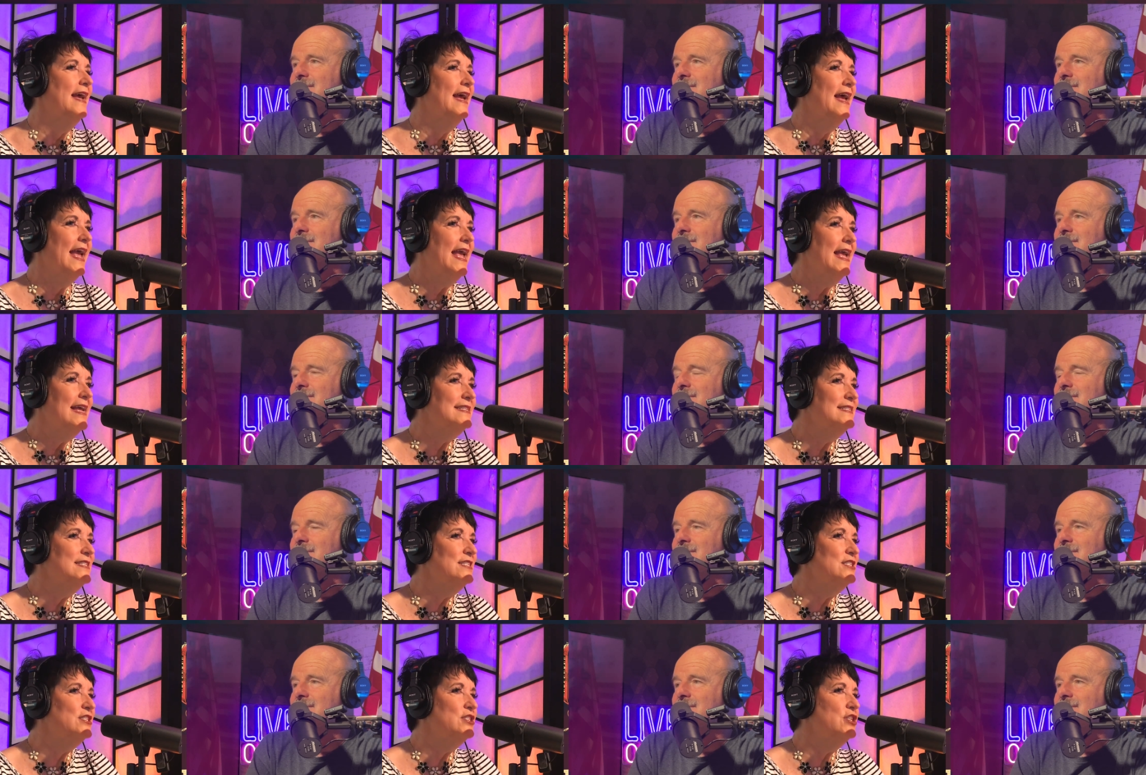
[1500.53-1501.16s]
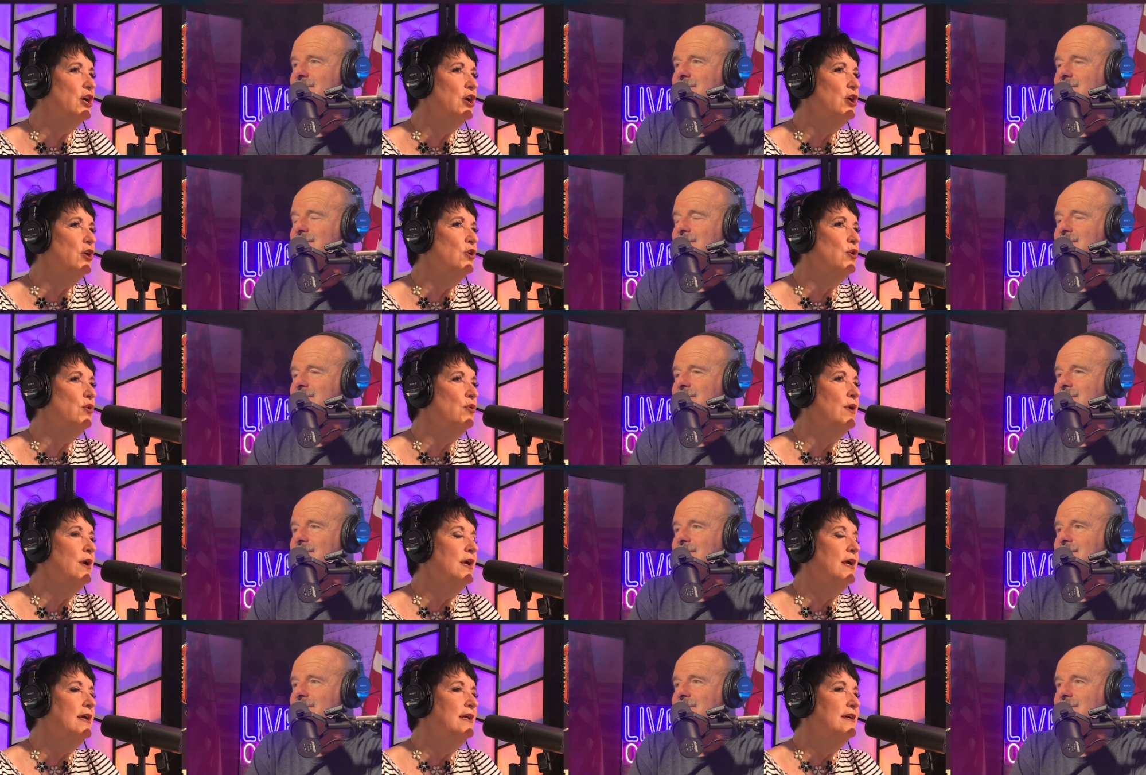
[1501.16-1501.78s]
Speaker 1: and so
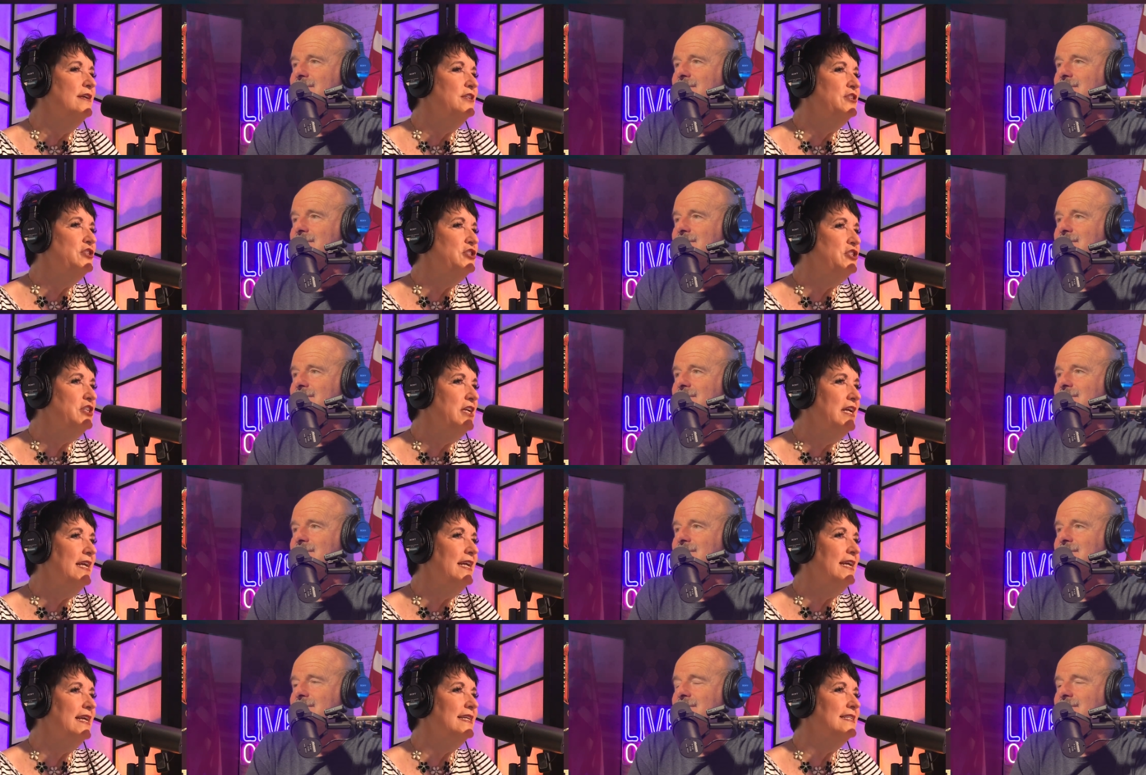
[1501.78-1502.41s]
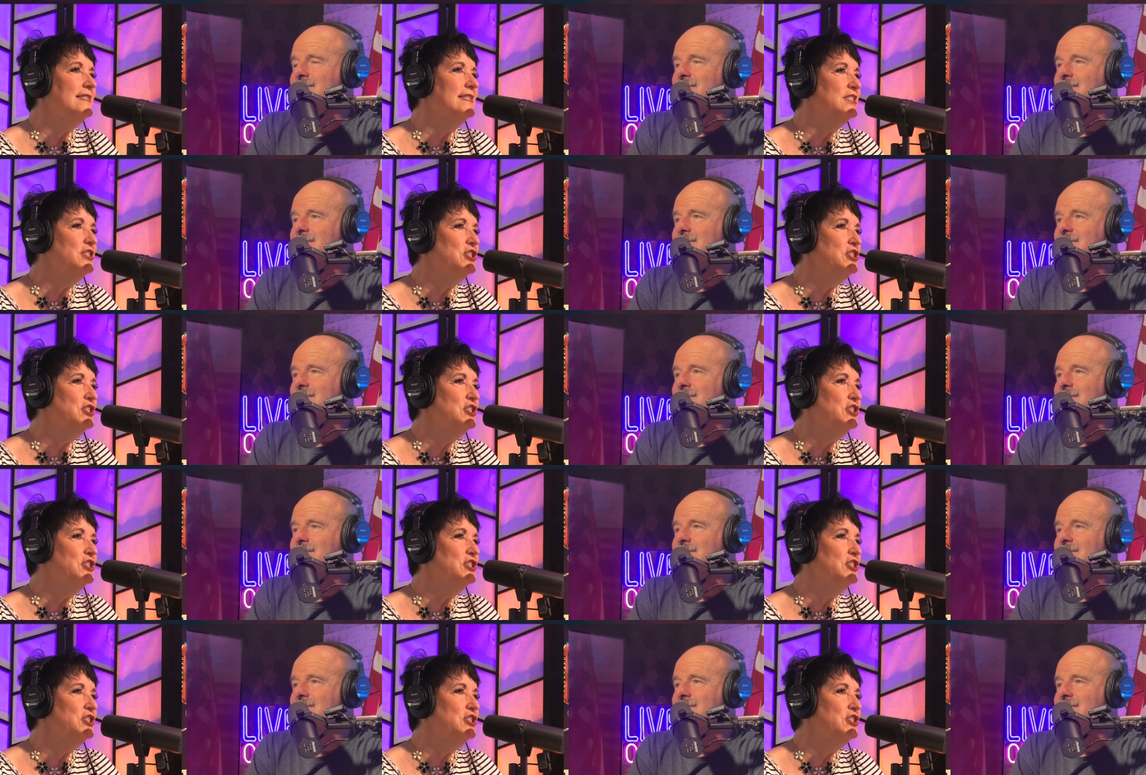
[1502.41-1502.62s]
she is a